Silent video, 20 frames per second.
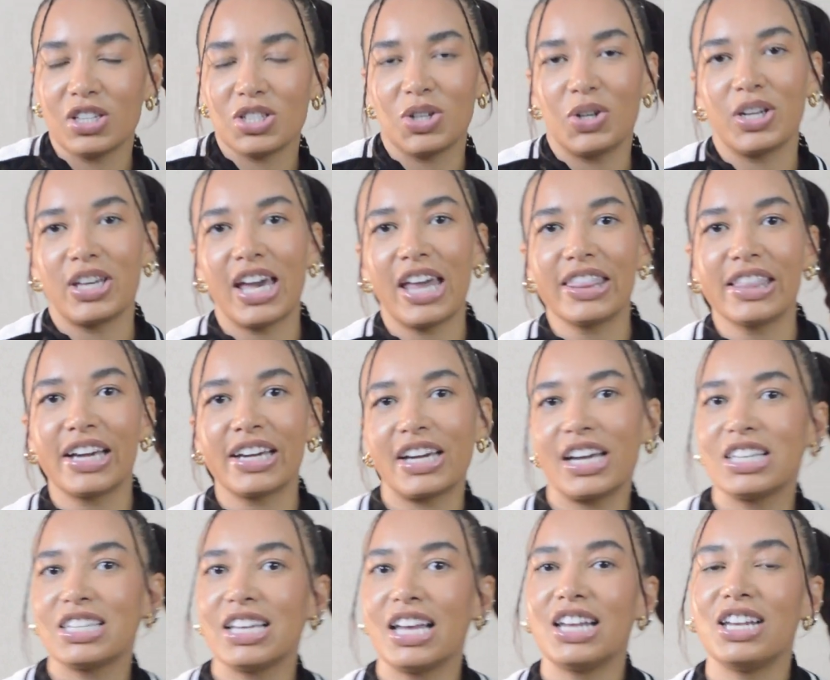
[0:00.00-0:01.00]
So again, like
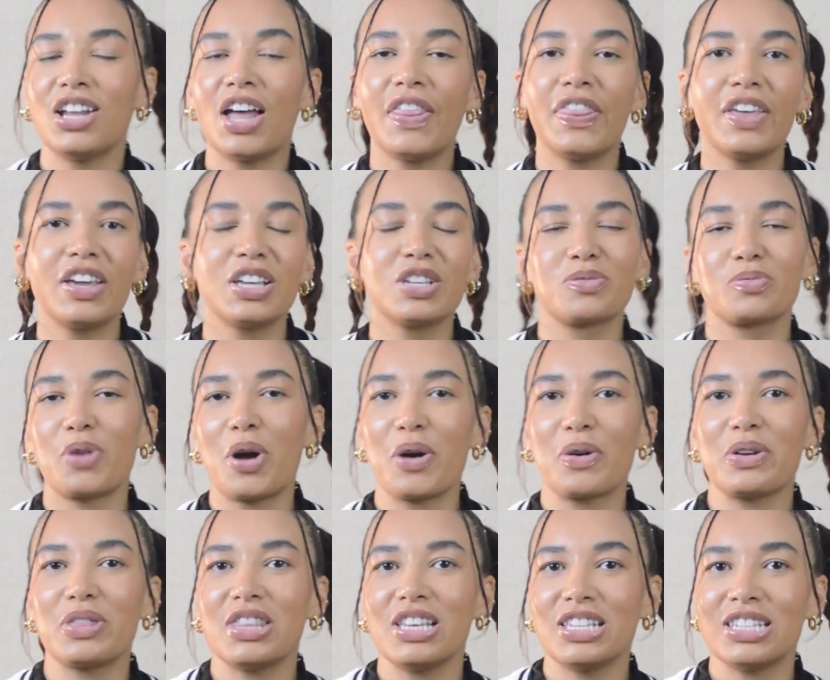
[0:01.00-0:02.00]
I said, nothing is wrong
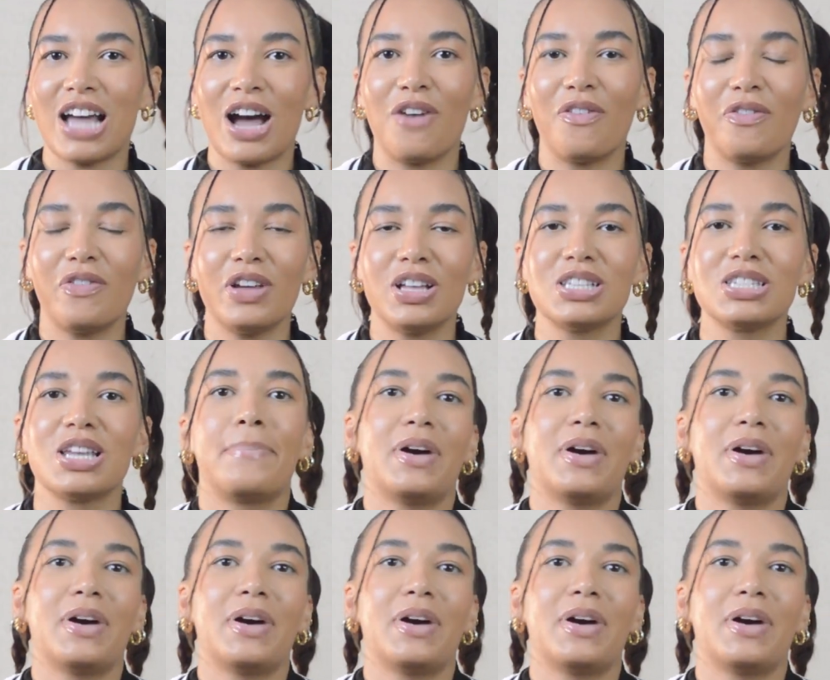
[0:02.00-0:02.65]
with these outfits,